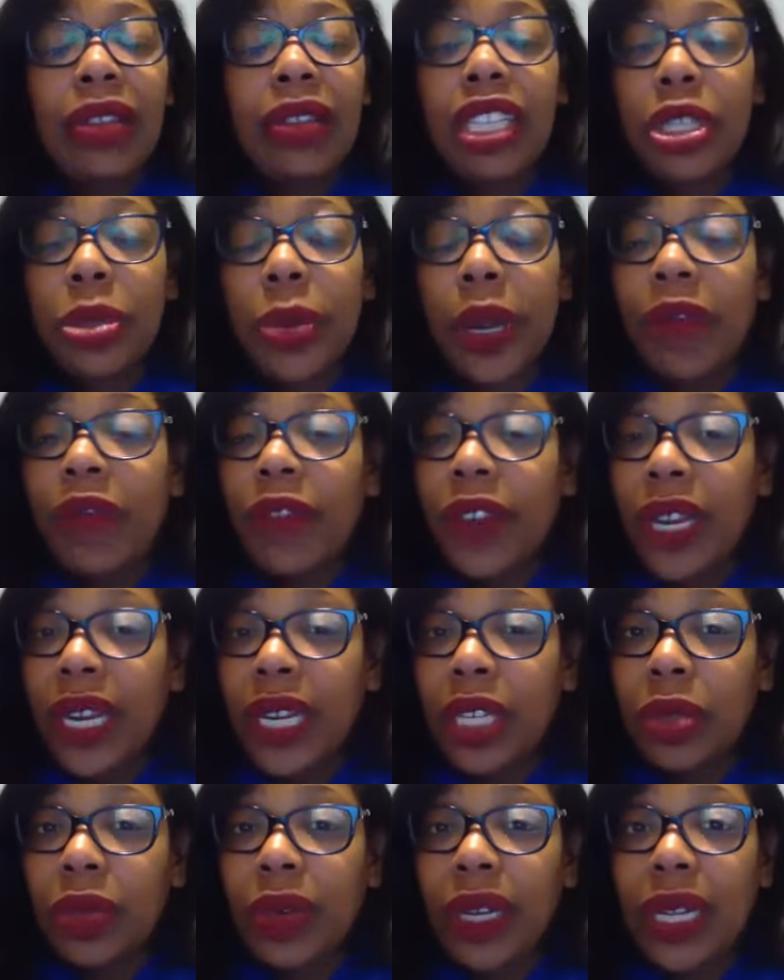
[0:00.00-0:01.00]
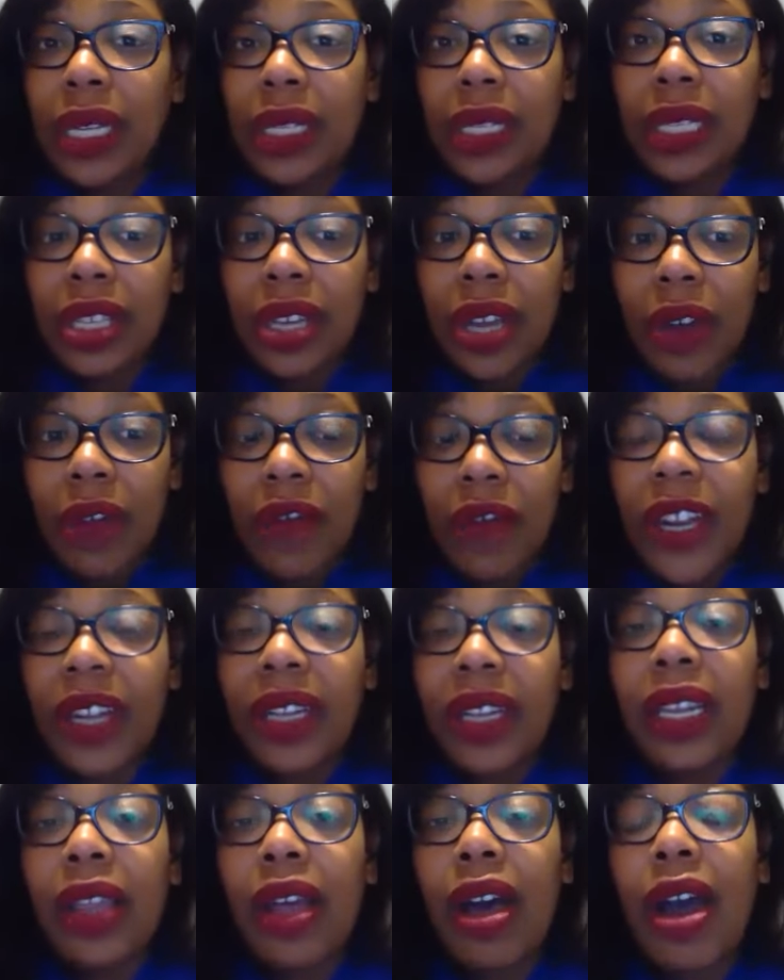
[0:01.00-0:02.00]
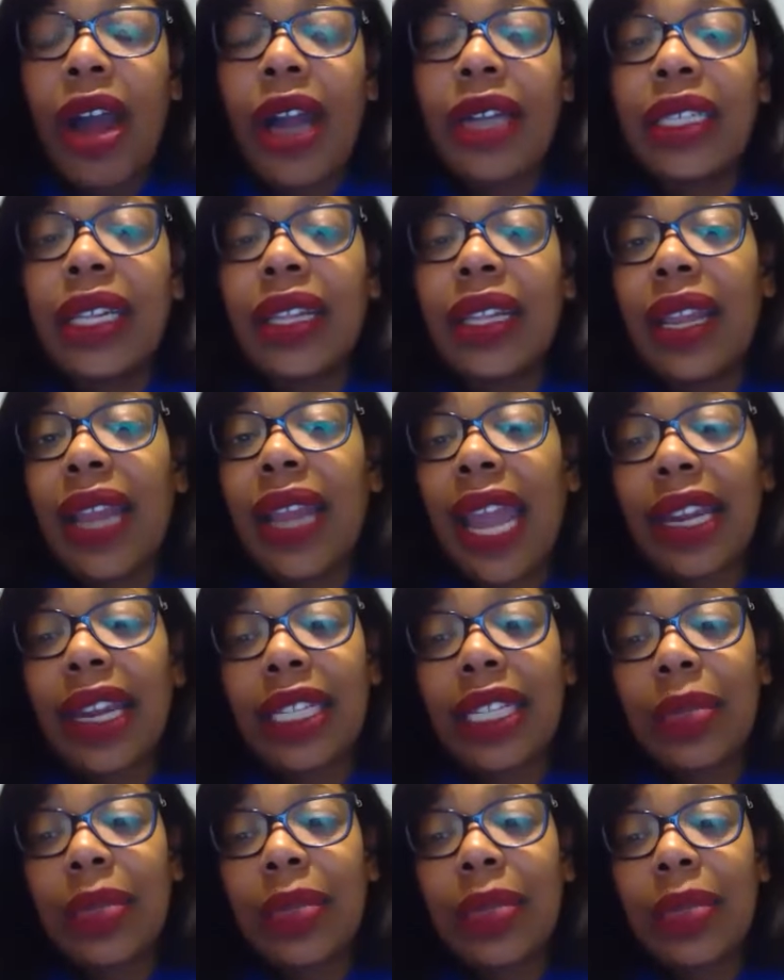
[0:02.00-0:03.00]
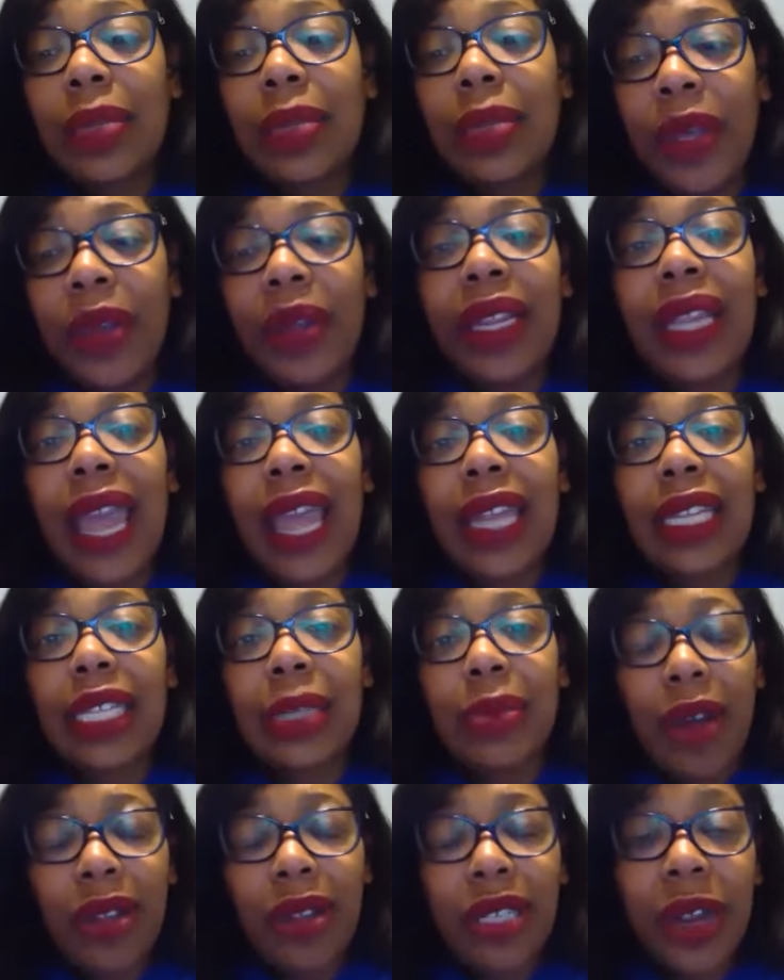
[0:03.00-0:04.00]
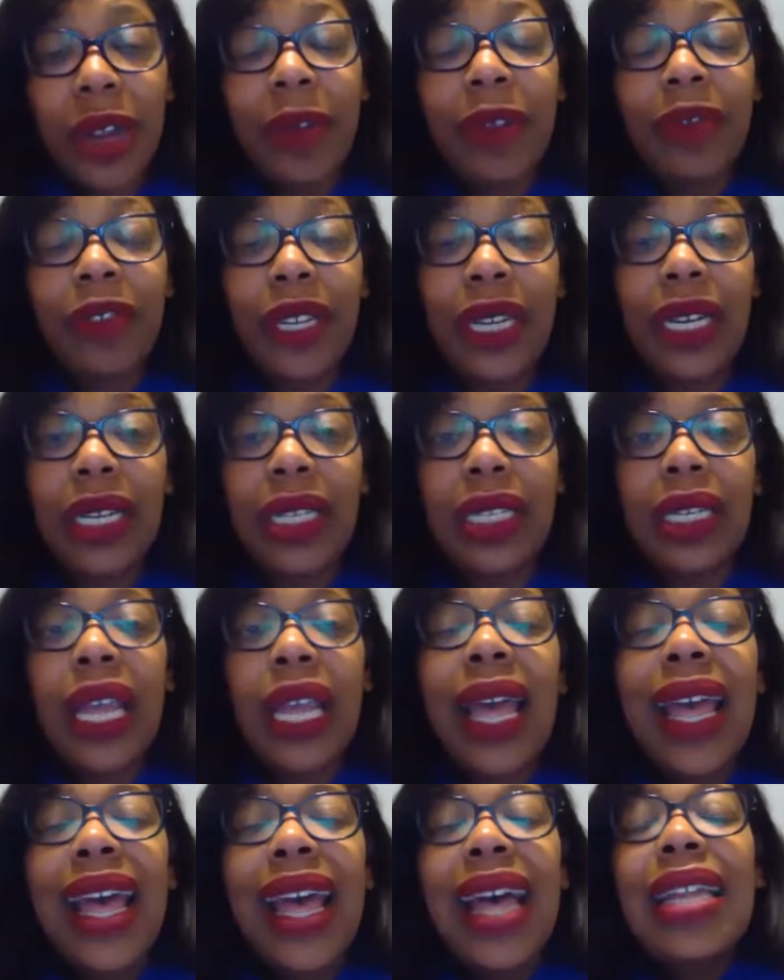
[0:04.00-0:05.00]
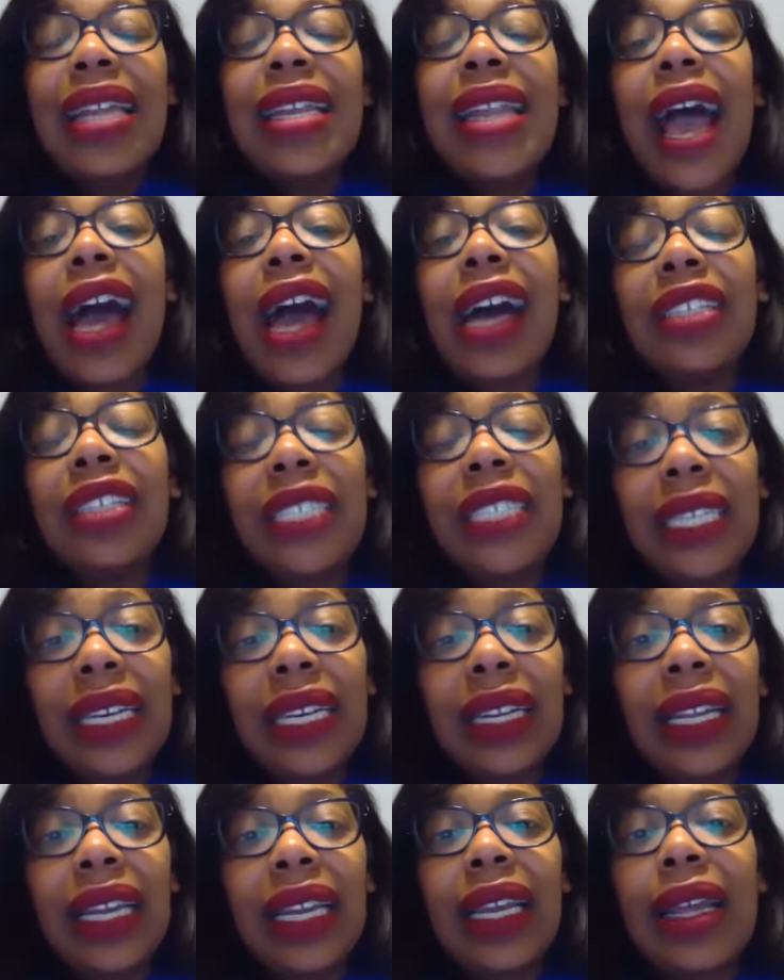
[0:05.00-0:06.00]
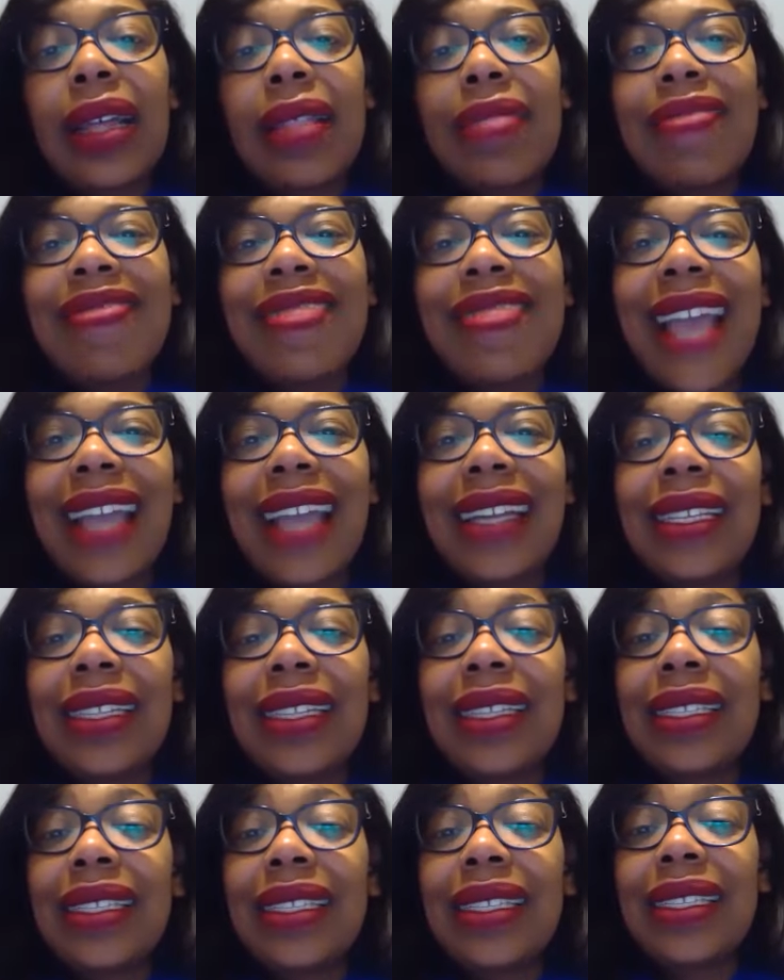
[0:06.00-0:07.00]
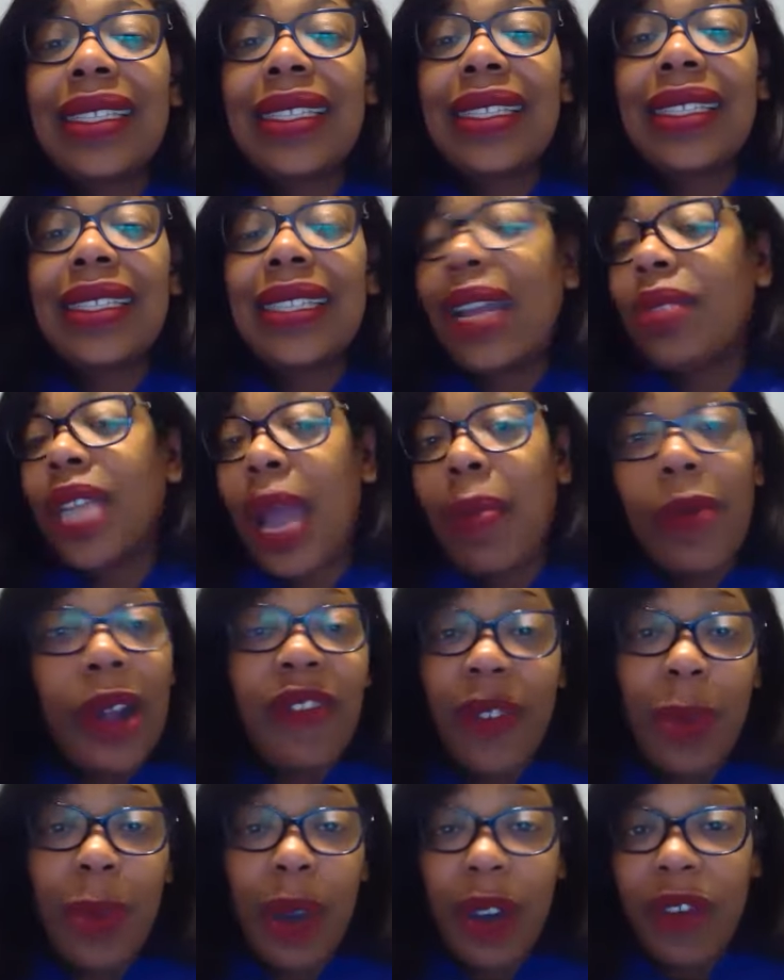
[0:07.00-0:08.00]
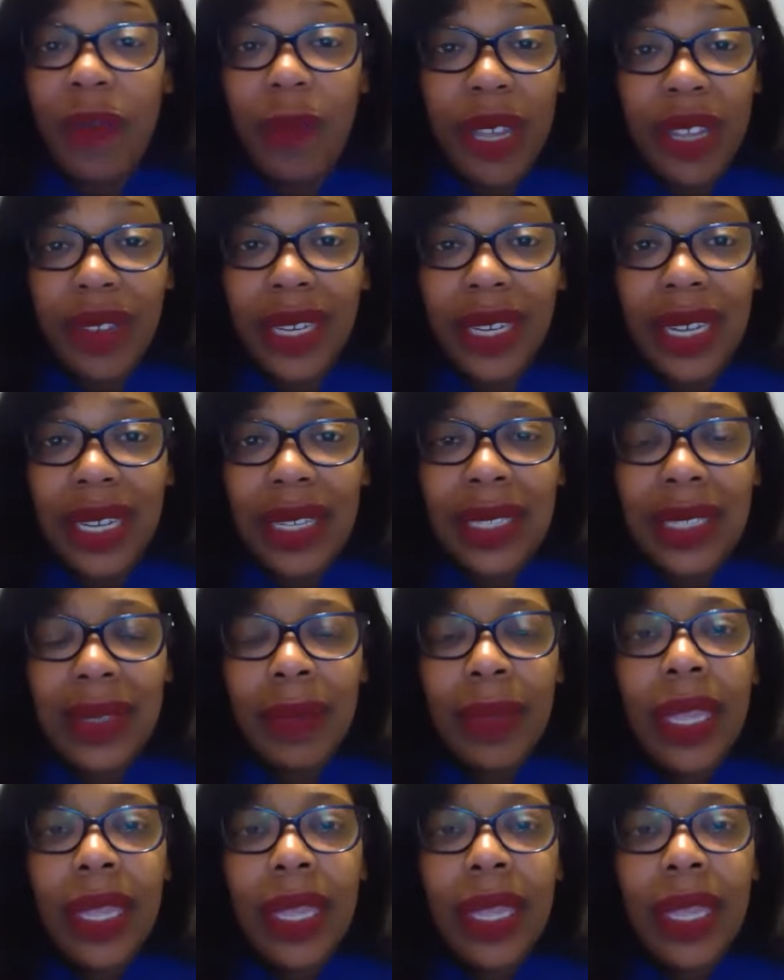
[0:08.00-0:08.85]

the square footage was, fairly large, and then they had a small building that had small square footage. Now, ideally, they did the same type of work for both buildings.